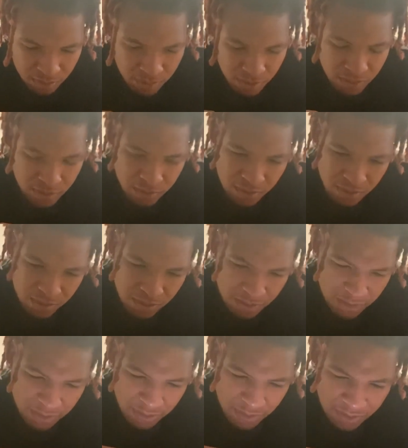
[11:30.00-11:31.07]

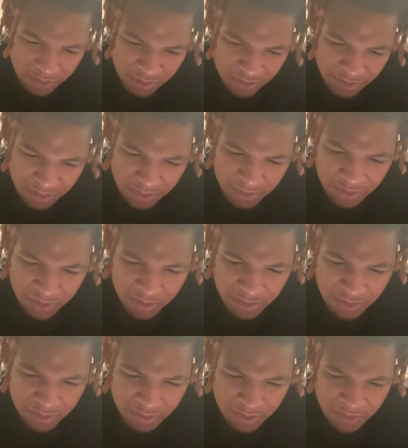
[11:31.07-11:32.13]

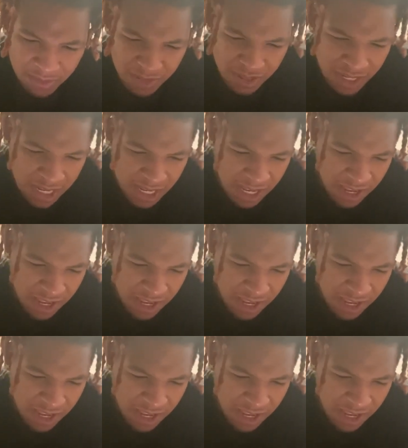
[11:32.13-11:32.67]
No one is speaking in this clip.